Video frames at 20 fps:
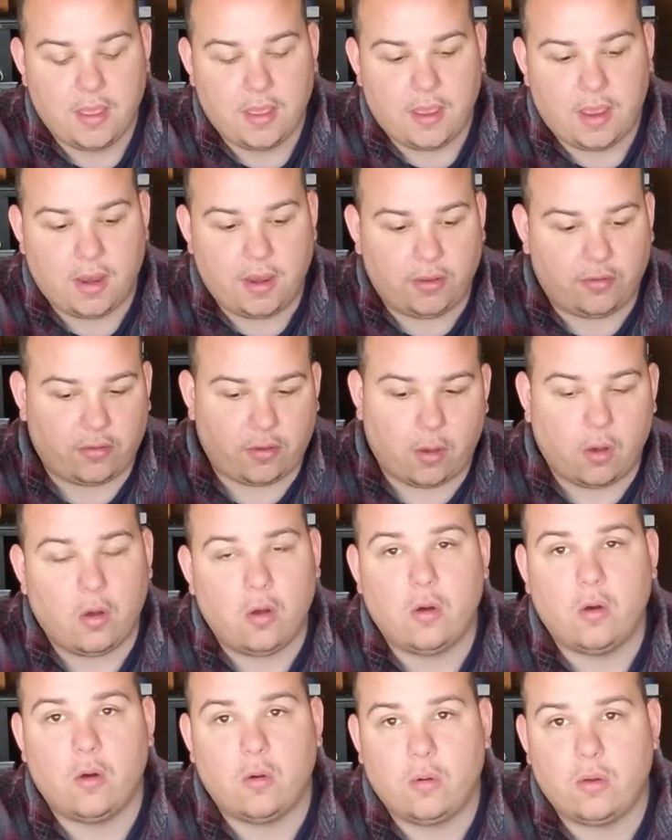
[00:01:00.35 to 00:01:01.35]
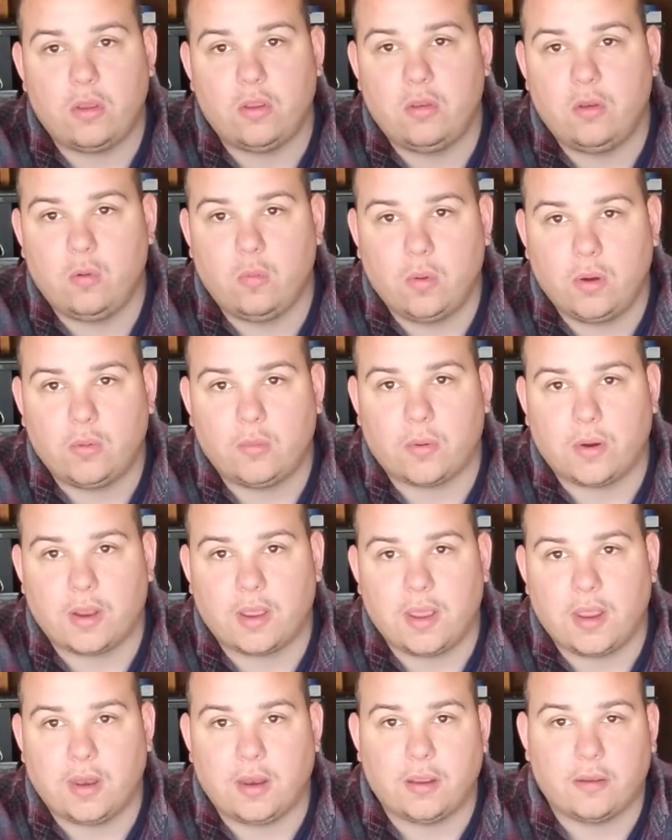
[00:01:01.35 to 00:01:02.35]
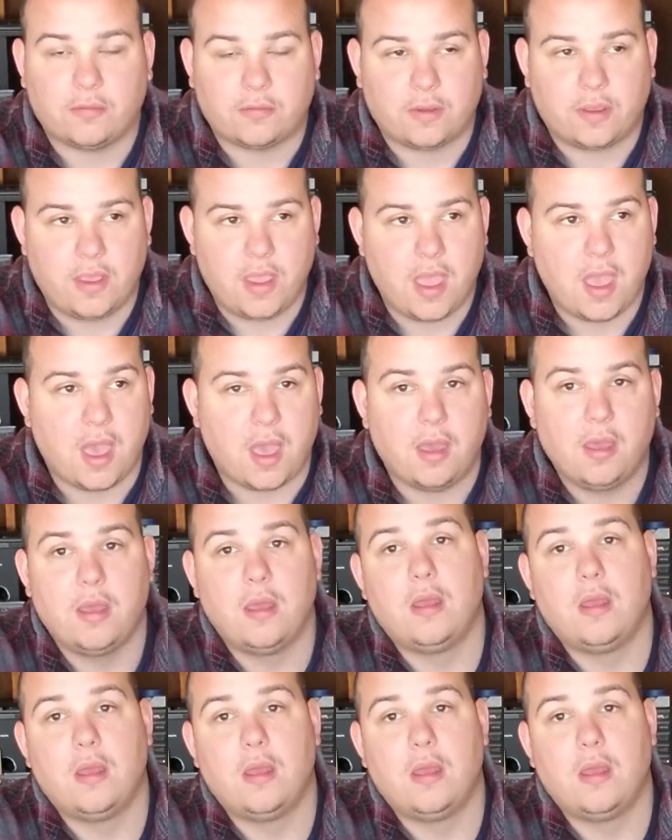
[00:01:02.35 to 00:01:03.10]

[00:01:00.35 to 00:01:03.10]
And he's like, "Oh, you do woodworking?" And I was like, "Yeah."